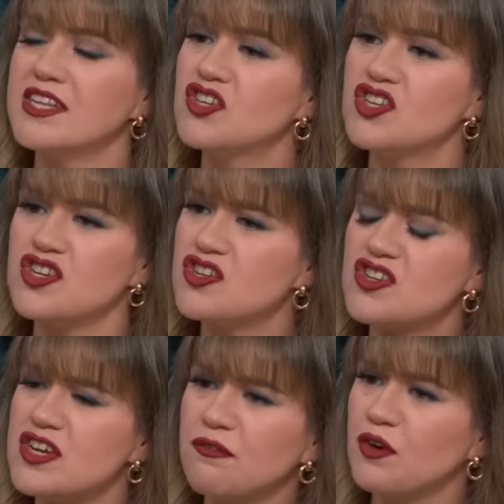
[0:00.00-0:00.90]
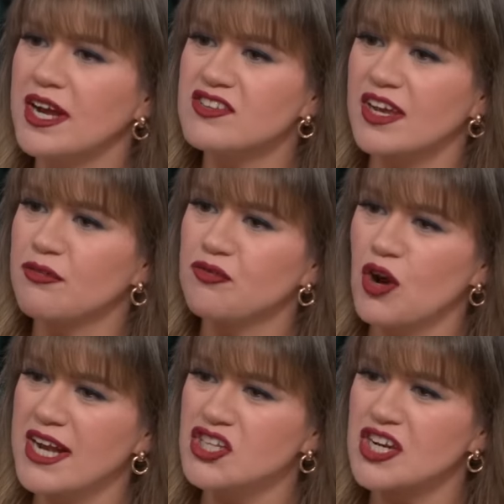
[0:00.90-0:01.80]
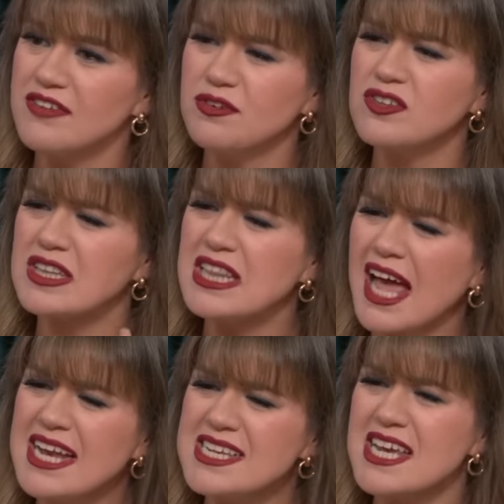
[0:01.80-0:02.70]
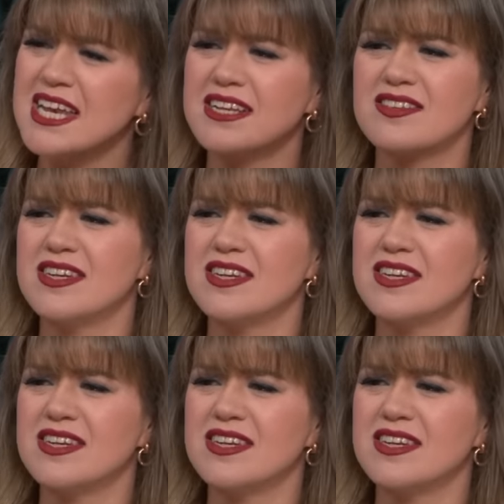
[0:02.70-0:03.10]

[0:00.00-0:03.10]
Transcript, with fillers: it's different. It's like fresh and it feels light and it's